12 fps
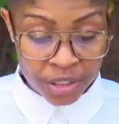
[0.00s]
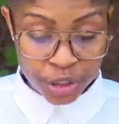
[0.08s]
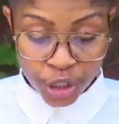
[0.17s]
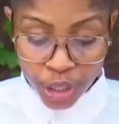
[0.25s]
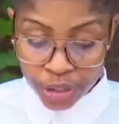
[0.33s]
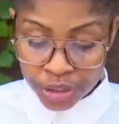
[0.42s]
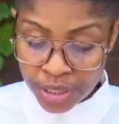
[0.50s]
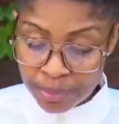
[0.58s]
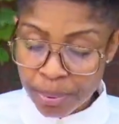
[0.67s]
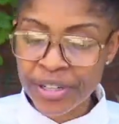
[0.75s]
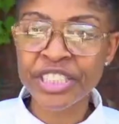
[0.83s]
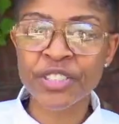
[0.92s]
the church
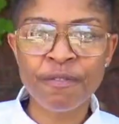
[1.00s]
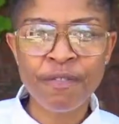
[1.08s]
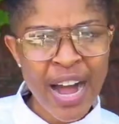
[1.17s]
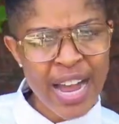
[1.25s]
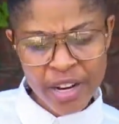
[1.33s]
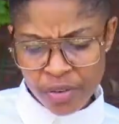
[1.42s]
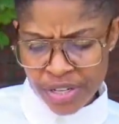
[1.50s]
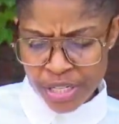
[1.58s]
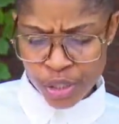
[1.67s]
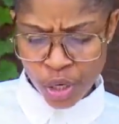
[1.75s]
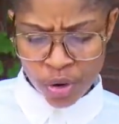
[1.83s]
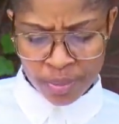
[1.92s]
and preach fiery
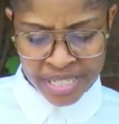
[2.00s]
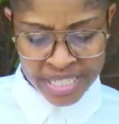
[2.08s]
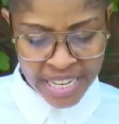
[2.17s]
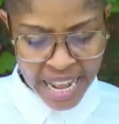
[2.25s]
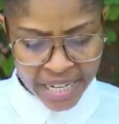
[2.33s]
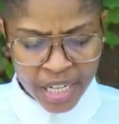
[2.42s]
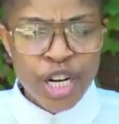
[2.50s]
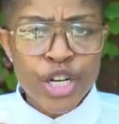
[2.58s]
sermons that